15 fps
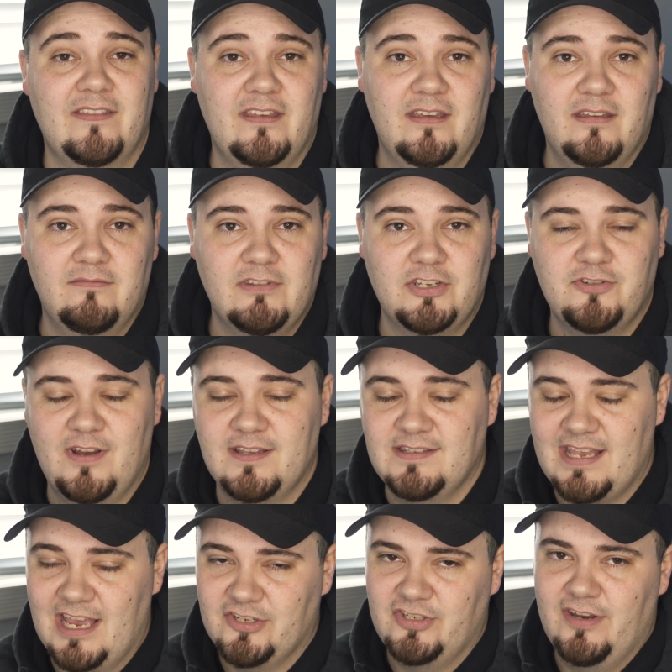the
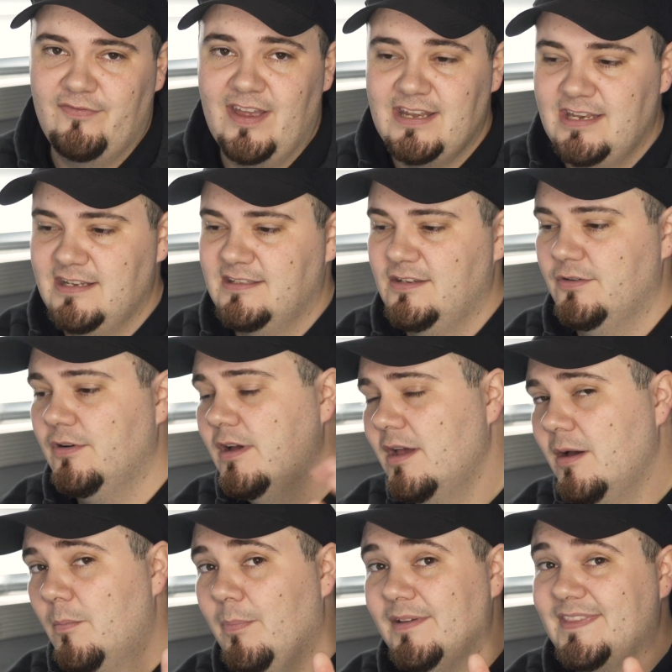transaction if I need to.
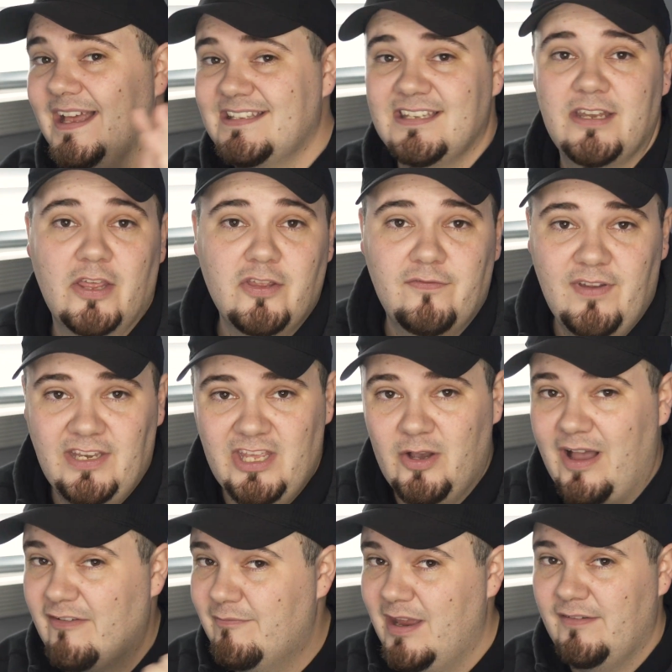But that's another video.
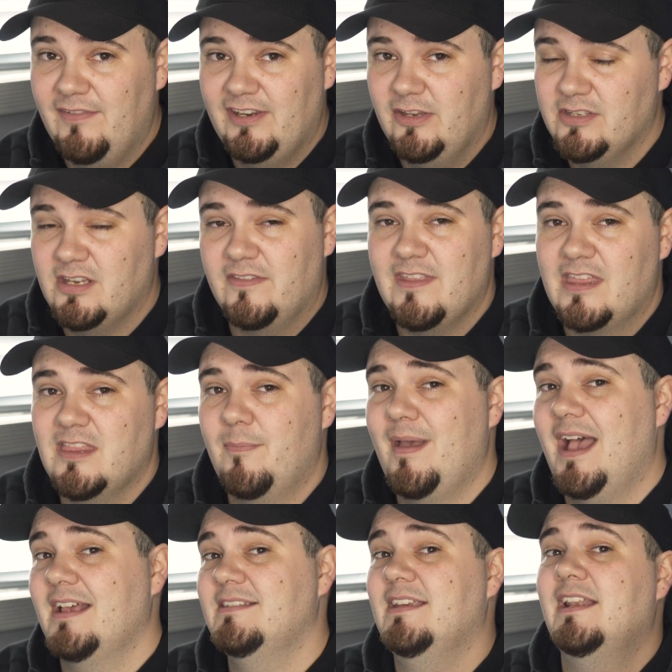I've made videos on that in the
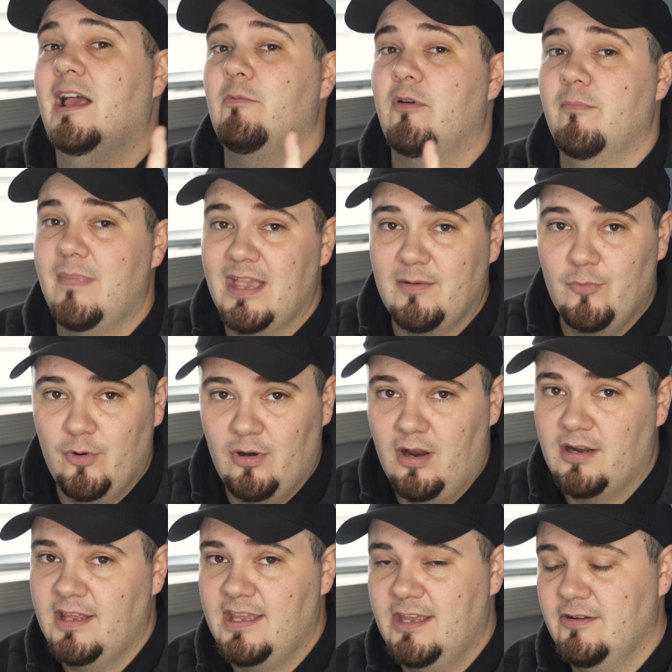past, and I will make more
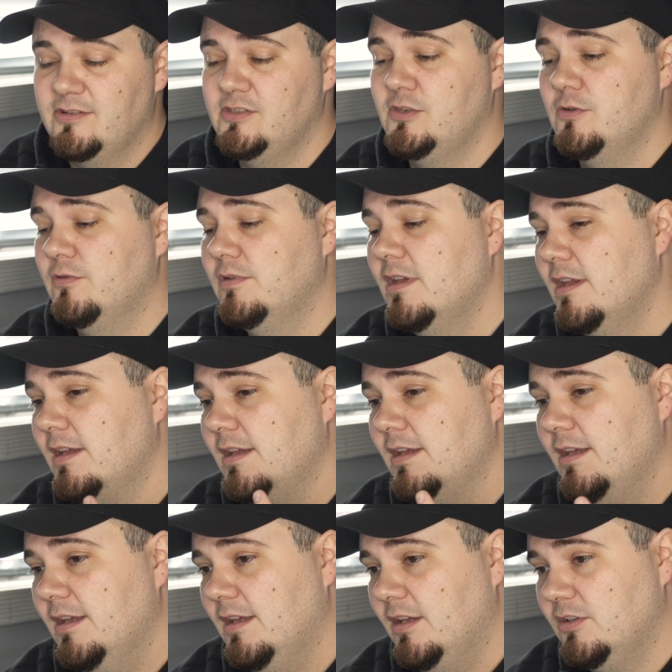on it here soon.
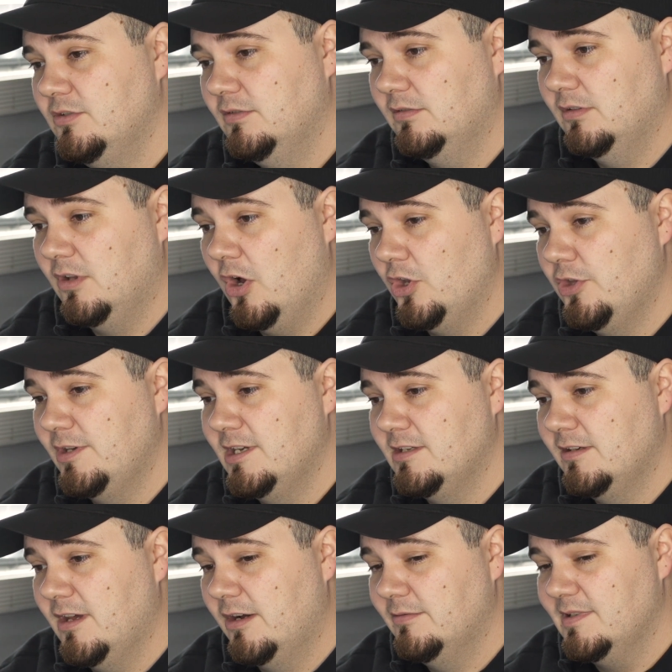All you need to
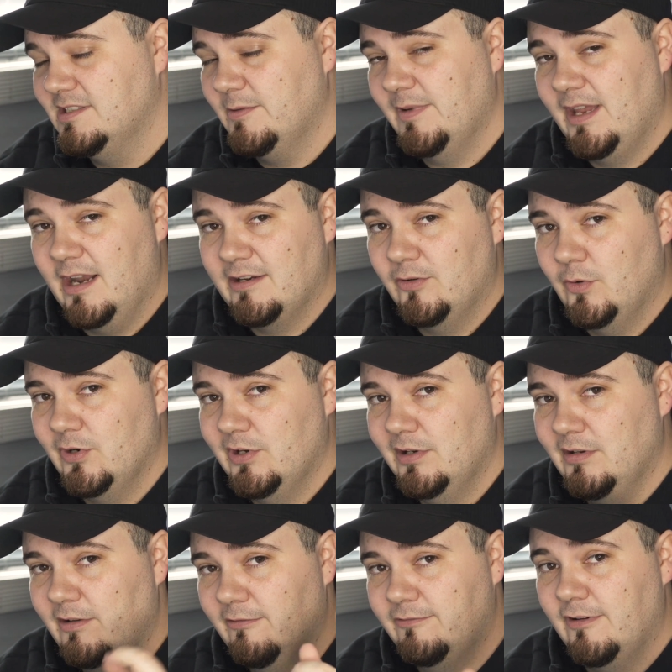know is that we got an
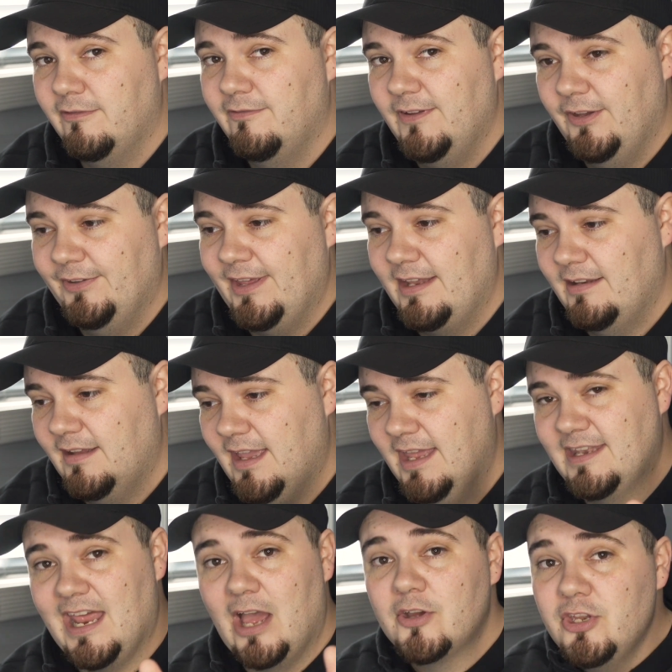order, fulfilled it,
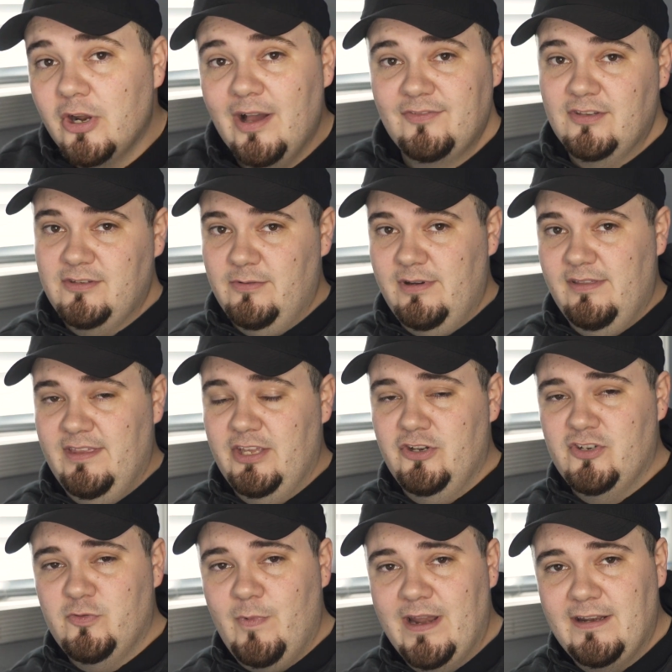and now you don't have to do anything. You're
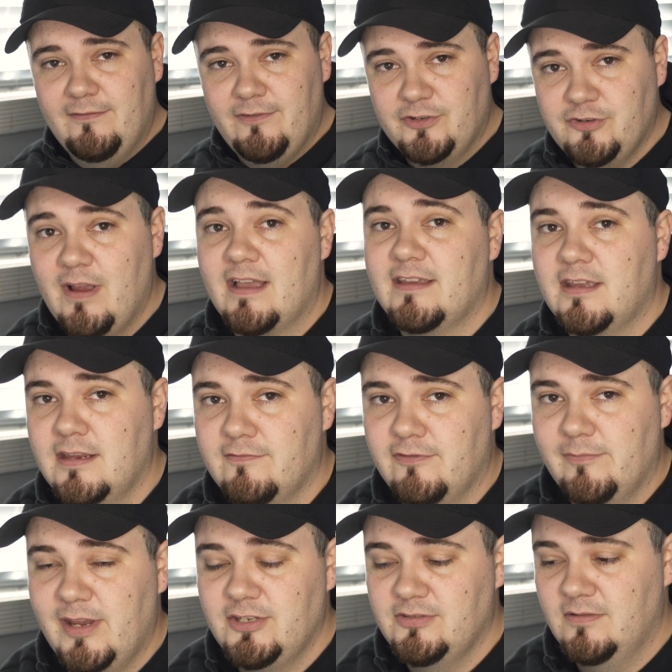just waiting for tracking
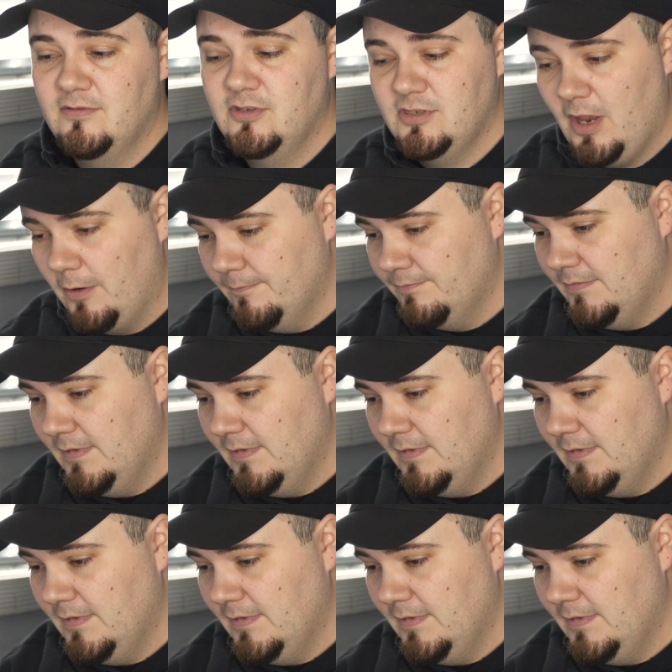information. So,